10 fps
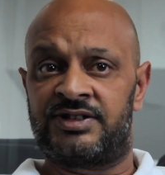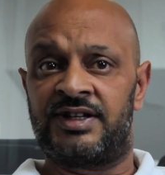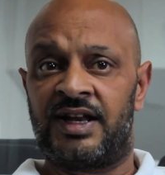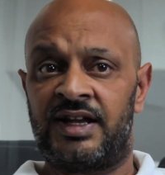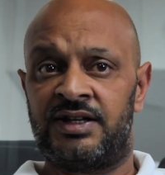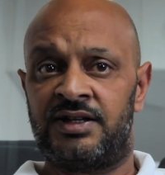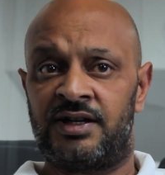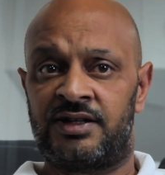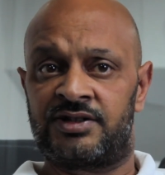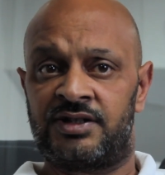delaying,
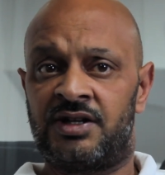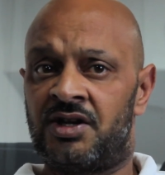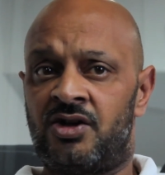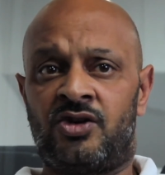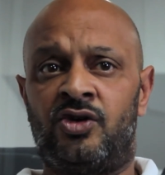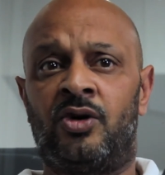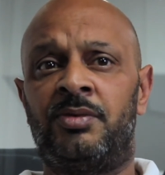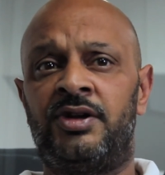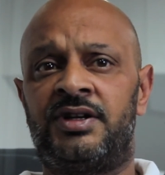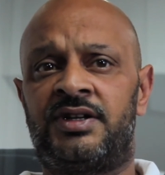like say,
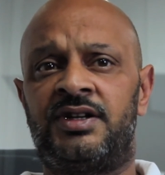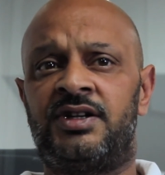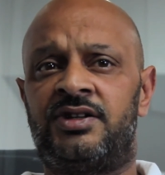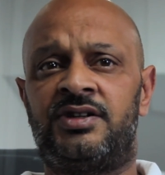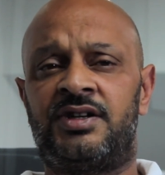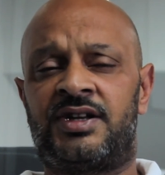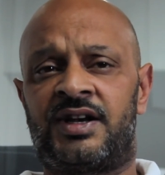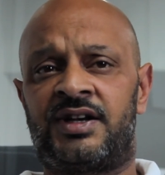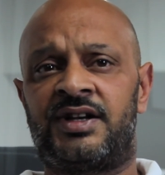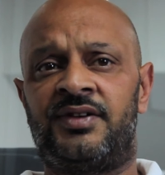normally you'd
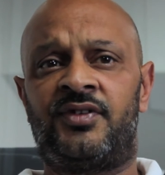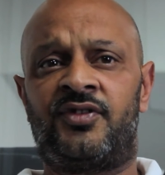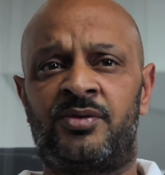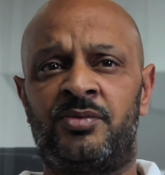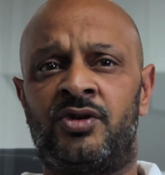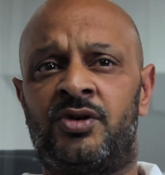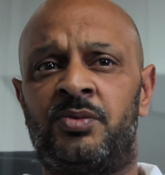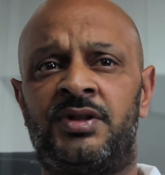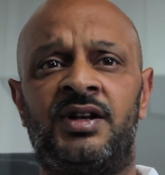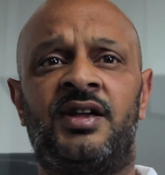get a delivery from
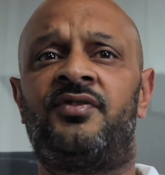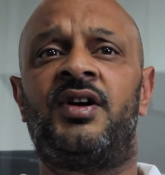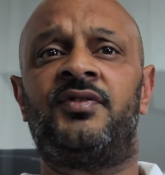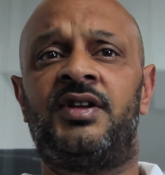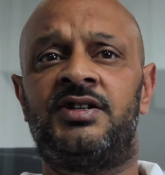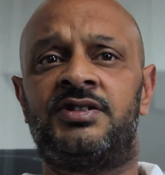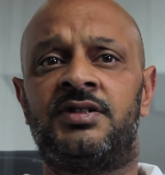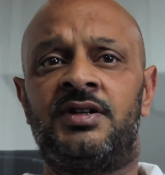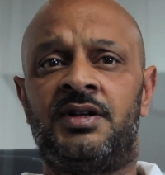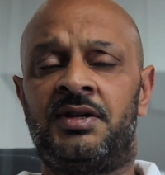Europe within like 5
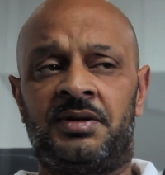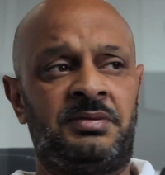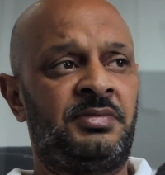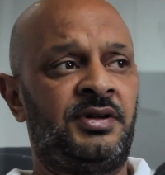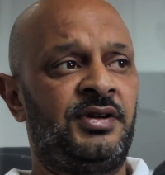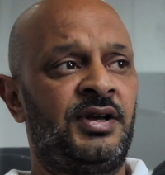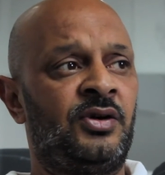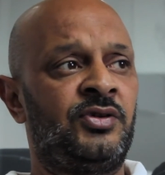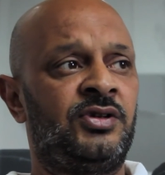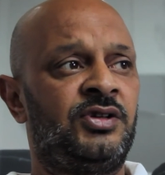days, but
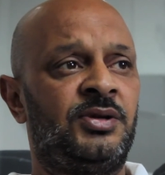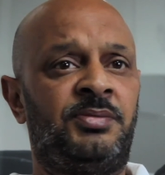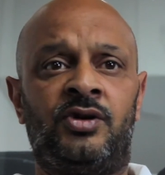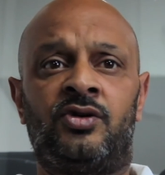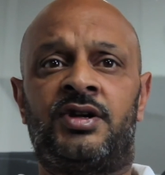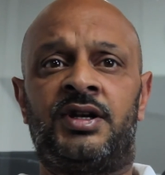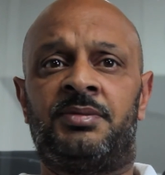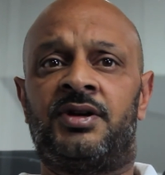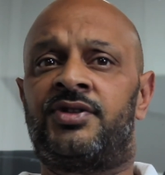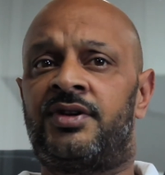now you'll be
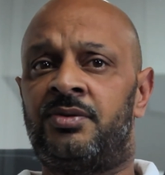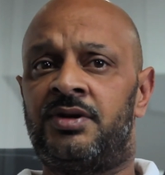looking about 3